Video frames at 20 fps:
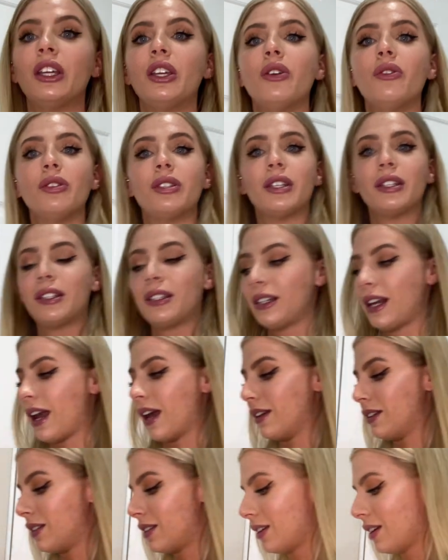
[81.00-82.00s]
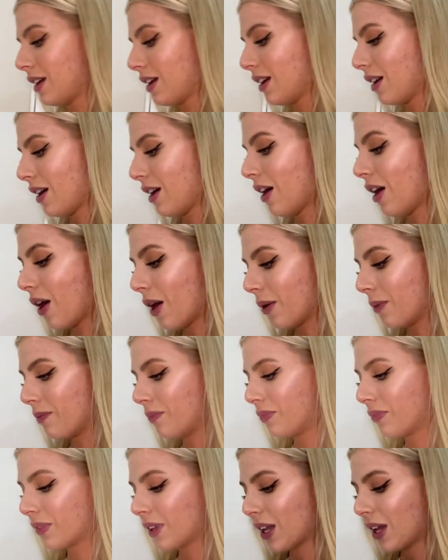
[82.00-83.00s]
use a stand. Um,
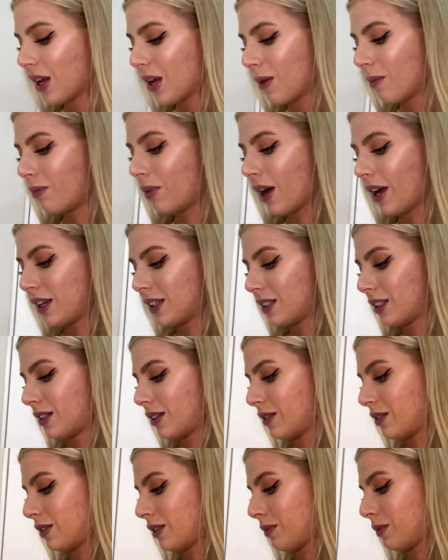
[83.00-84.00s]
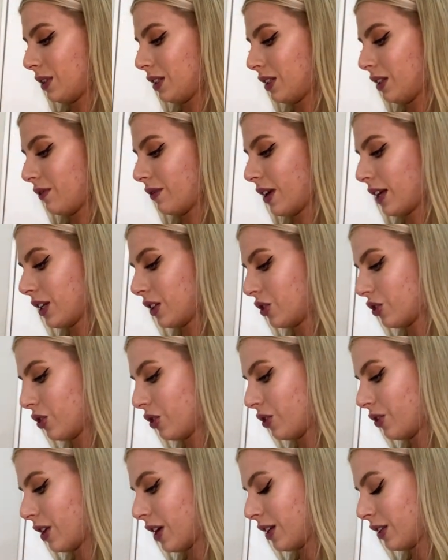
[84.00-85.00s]
but let me see if I can show
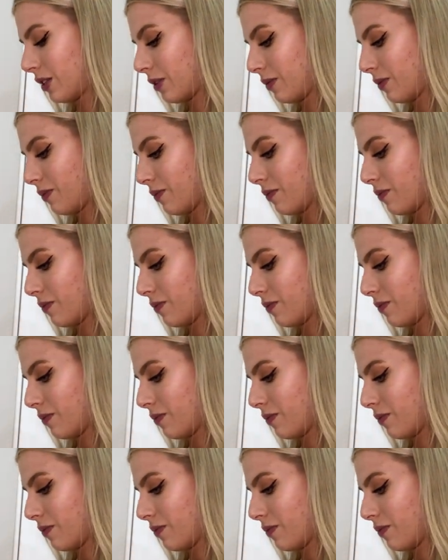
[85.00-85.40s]
you guys.